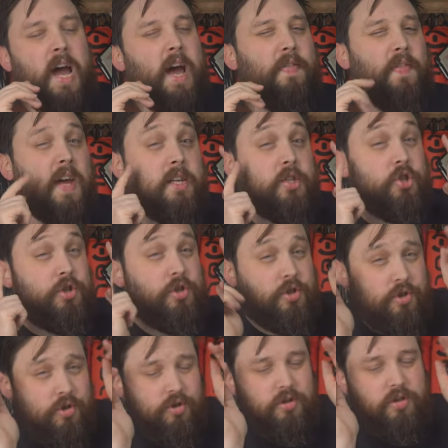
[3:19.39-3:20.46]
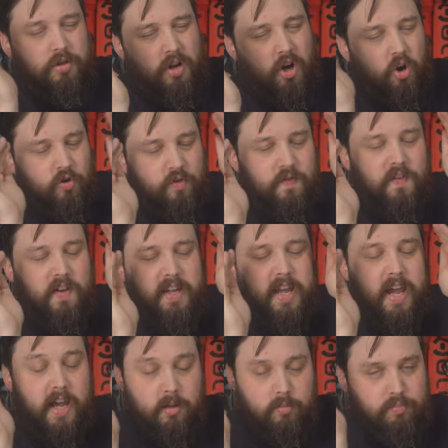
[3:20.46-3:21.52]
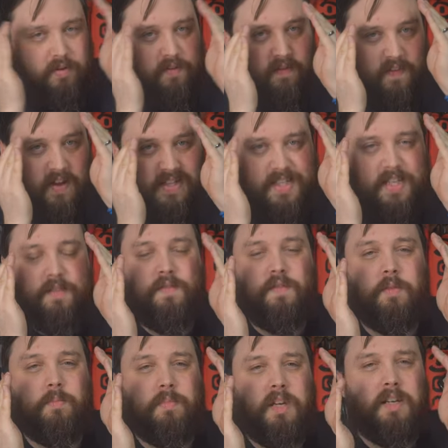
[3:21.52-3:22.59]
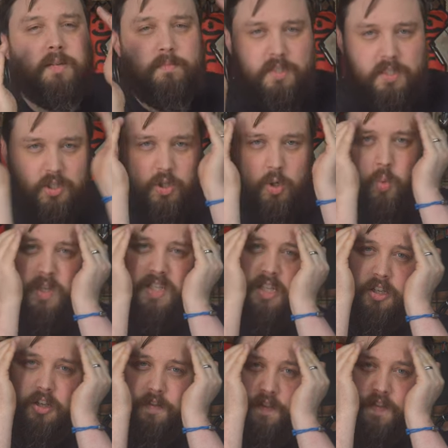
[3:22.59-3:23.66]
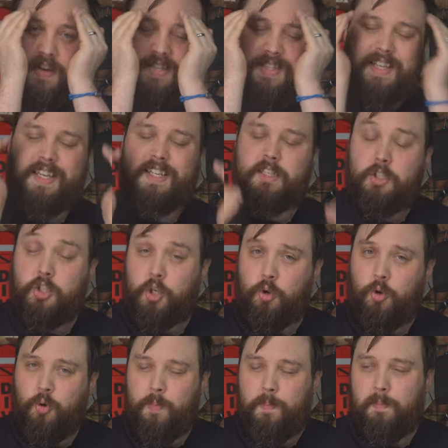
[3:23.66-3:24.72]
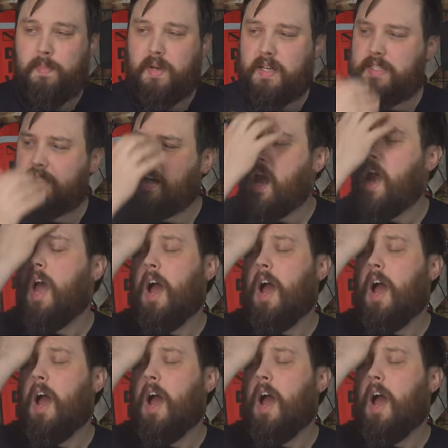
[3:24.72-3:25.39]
And that should hopefully help prevent it from like squidging your face in too much.